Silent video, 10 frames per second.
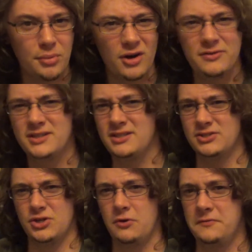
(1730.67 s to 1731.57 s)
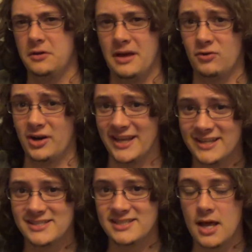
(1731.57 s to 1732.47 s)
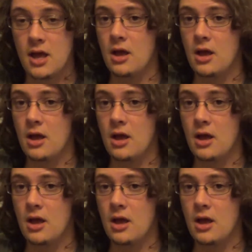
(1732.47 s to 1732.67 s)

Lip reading: perfect, because no film ever is,